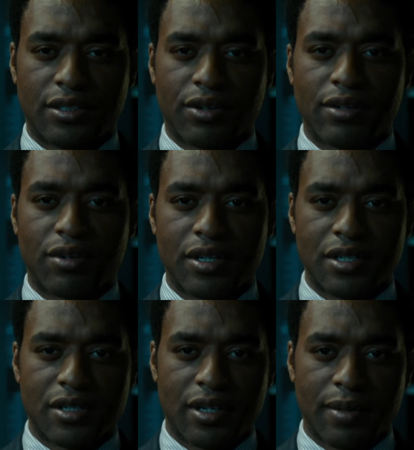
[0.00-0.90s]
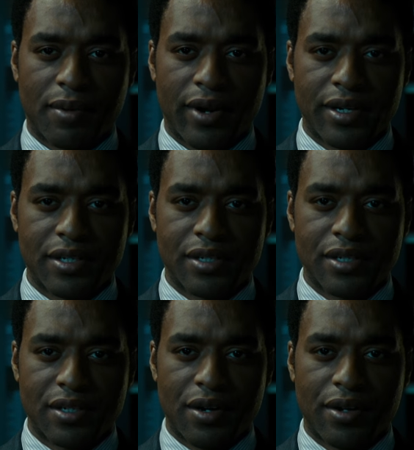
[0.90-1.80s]
trained Russian sleeper agents
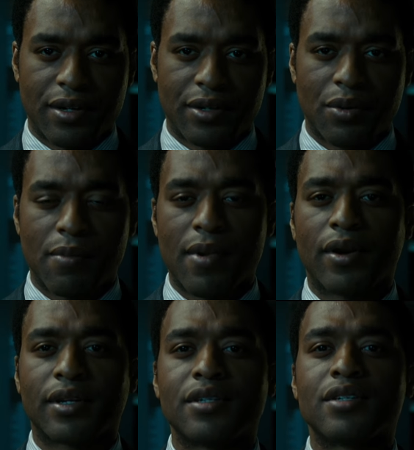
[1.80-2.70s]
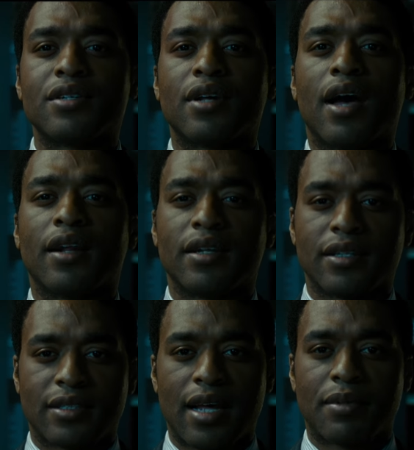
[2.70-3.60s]
inserted into American society to
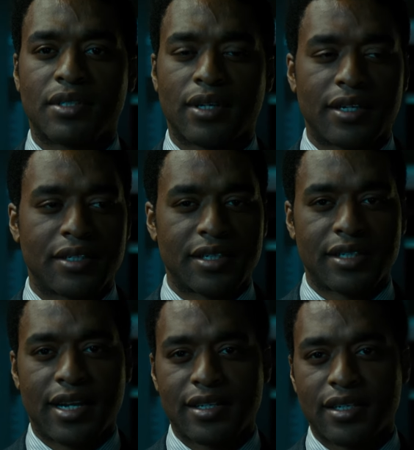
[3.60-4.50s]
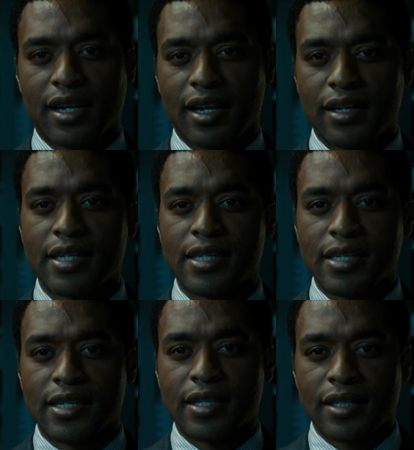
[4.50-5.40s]
sabotage and assassinate.
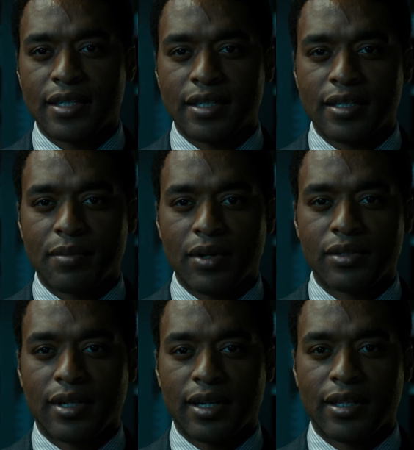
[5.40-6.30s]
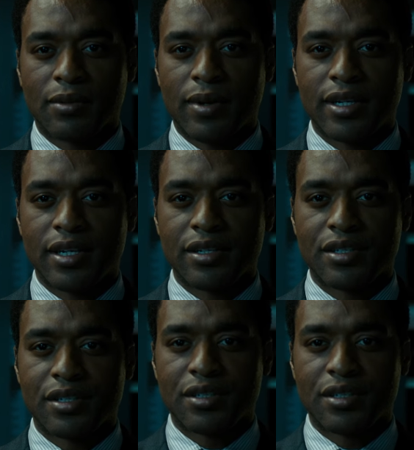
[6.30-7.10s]
Supposedly, they'd wait years to